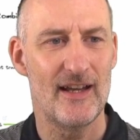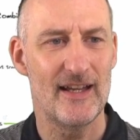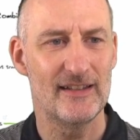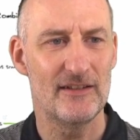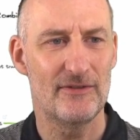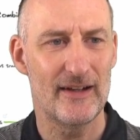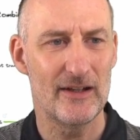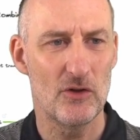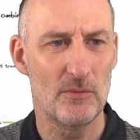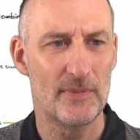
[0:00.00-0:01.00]
And if I
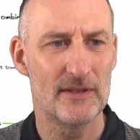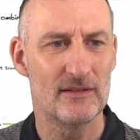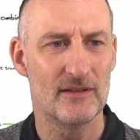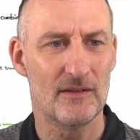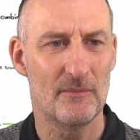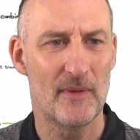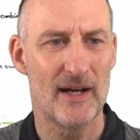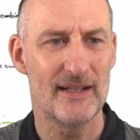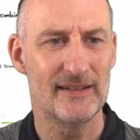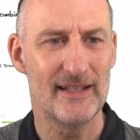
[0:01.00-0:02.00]
open
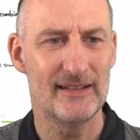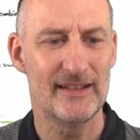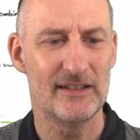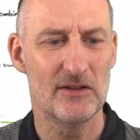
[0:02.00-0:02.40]
my daily